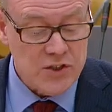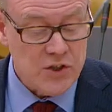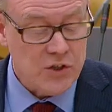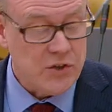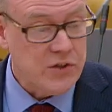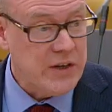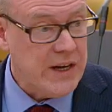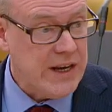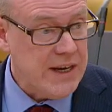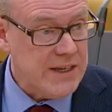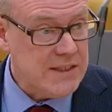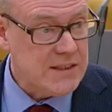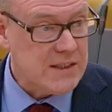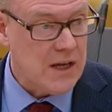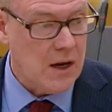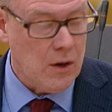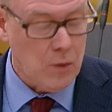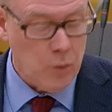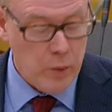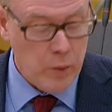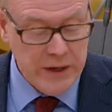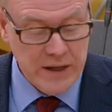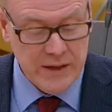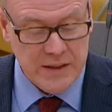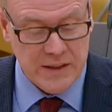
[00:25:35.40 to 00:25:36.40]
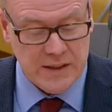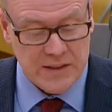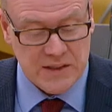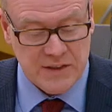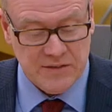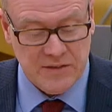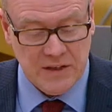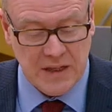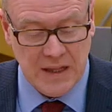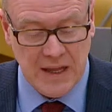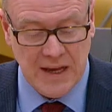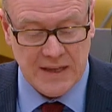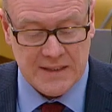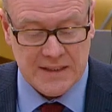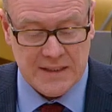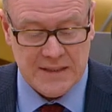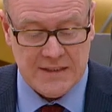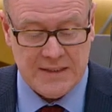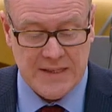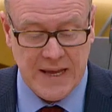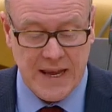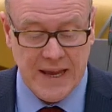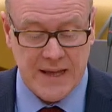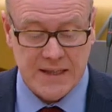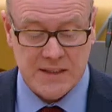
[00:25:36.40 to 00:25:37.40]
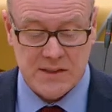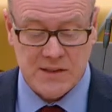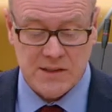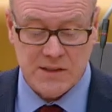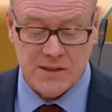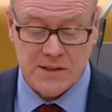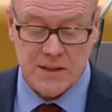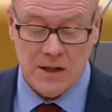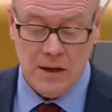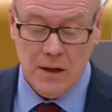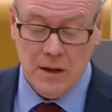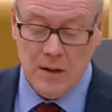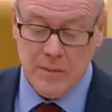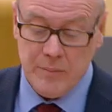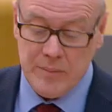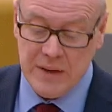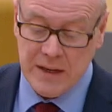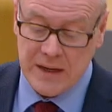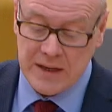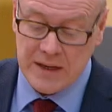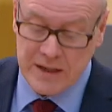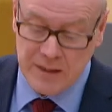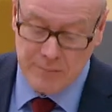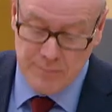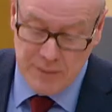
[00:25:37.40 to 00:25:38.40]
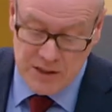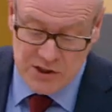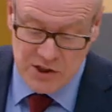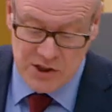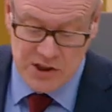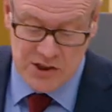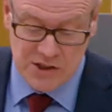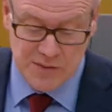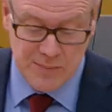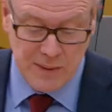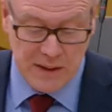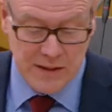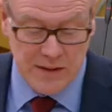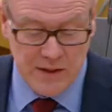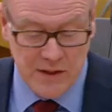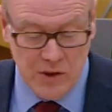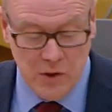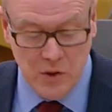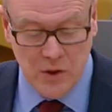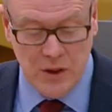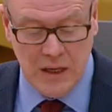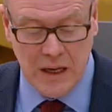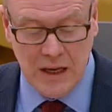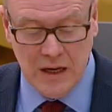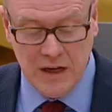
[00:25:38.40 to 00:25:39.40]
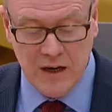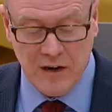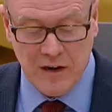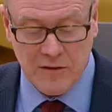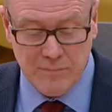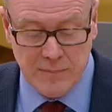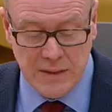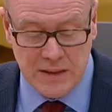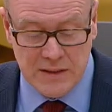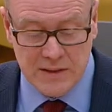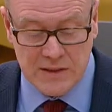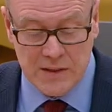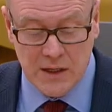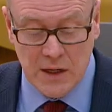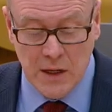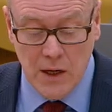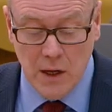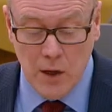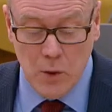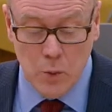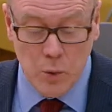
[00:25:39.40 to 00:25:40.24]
to raise awareness of cladding tests being commissioned by the UK government,